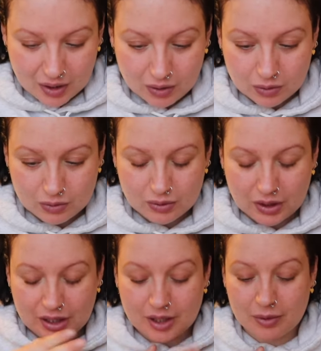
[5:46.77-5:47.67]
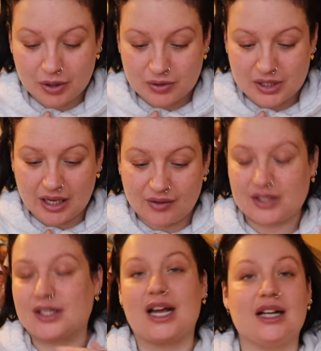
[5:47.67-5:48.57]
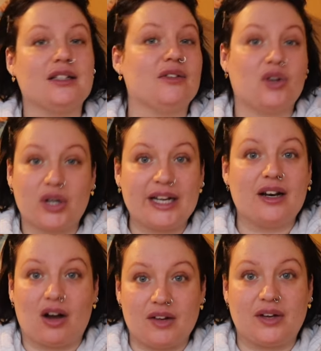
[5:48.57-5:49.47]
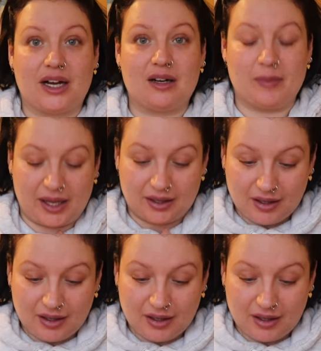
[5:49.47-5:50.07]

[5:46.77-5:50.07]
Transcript: Oh, you beauty, that scared the fucking life out of me.